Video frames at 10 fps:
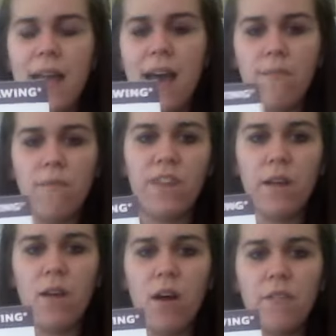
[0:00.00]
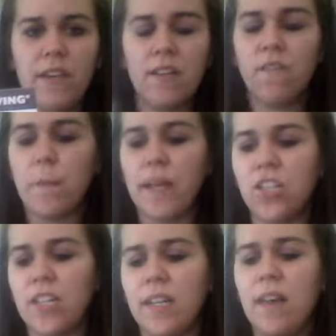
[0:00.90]
I have them fill out all the
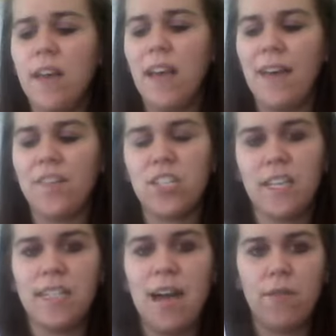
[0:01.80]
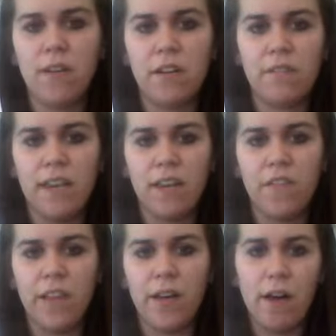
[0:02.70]
information. And then just like down here, they can
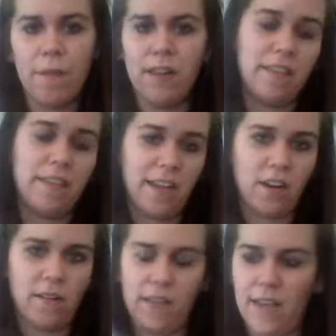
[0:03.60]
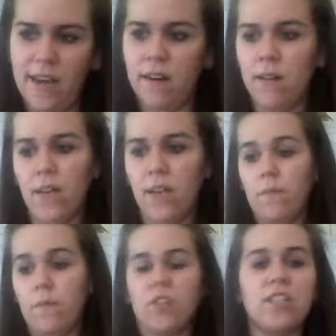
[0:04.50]
fill out how many they think are in there.
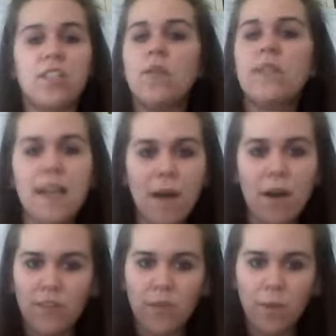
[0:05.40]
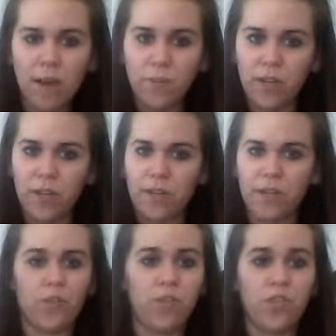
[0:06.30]
There's no set amount that you have to put in here.
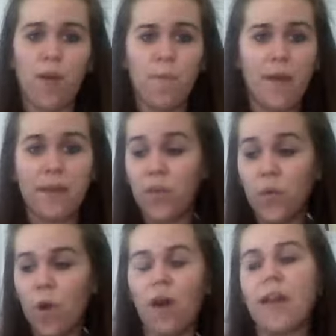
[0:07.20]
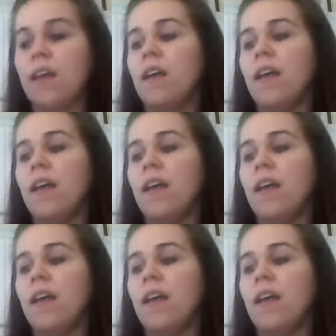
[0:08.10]
You can do how many you want.